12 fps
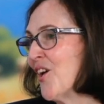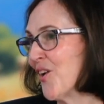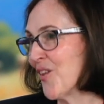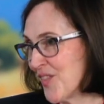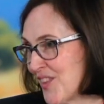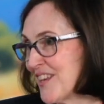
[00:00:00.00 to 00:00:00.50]

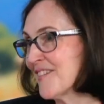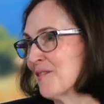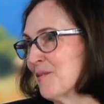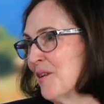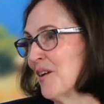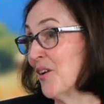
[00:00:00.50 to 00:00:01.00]
on
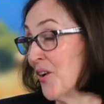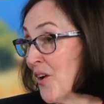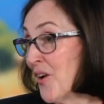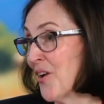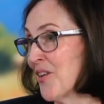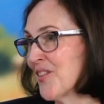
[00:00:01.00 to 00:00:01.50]
this
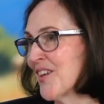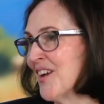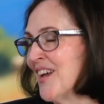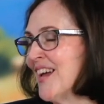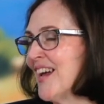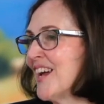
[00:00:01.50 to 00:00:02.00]
earth
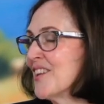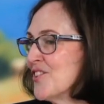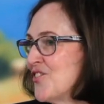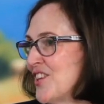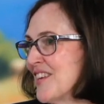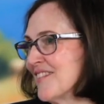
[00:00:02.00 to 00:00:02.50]
at
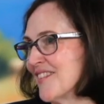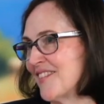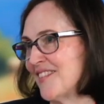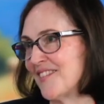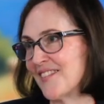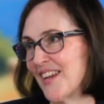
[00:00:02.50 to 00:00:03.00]

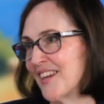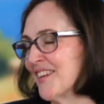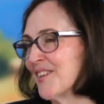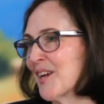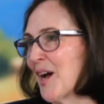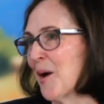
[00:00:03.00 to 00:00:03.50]
Jesus'
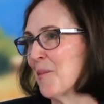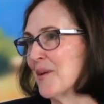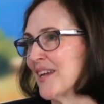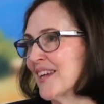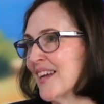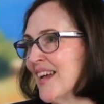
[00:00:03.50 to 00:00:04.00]
second
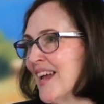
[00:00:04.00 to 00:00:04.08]
coming.